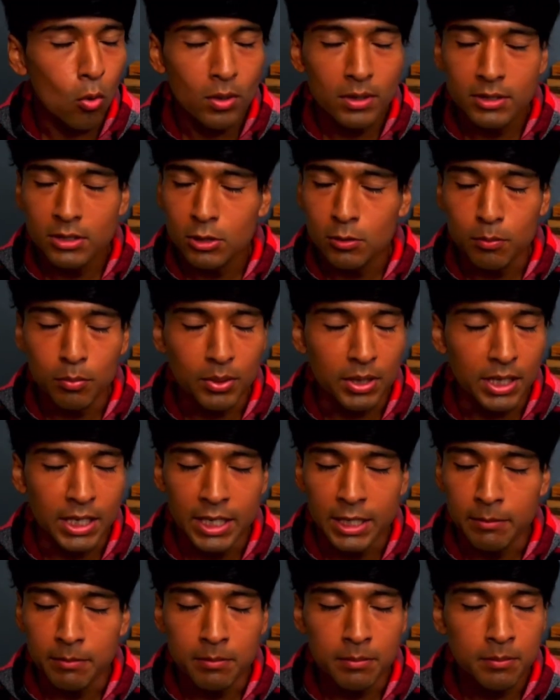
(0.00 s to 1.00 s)
one to
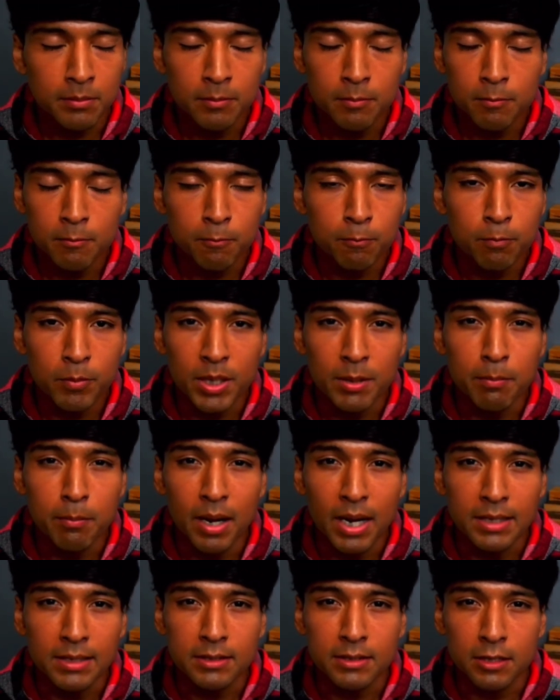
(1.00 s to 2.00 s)
blame but
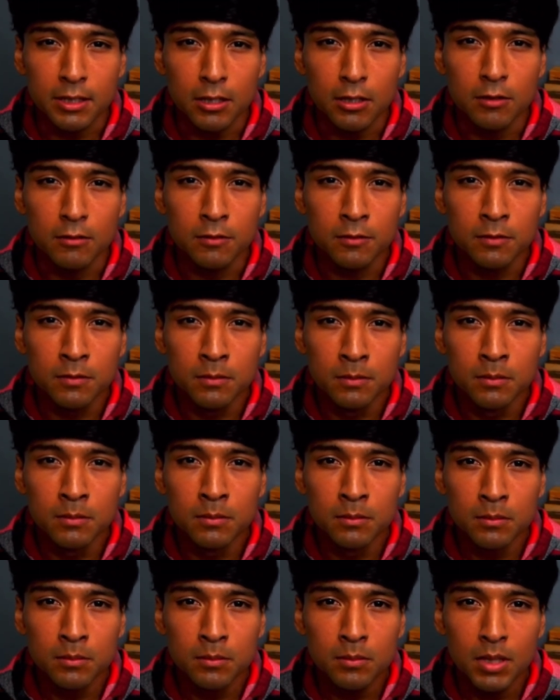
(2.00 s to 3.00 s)
myself
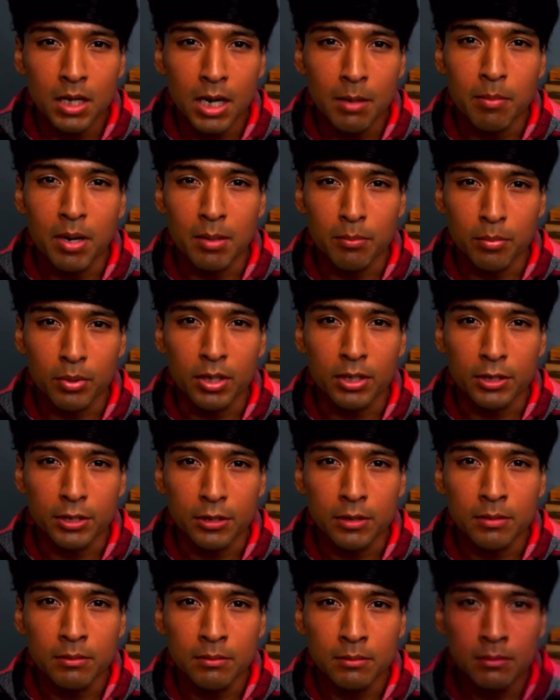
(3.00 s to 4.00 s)
and my brother.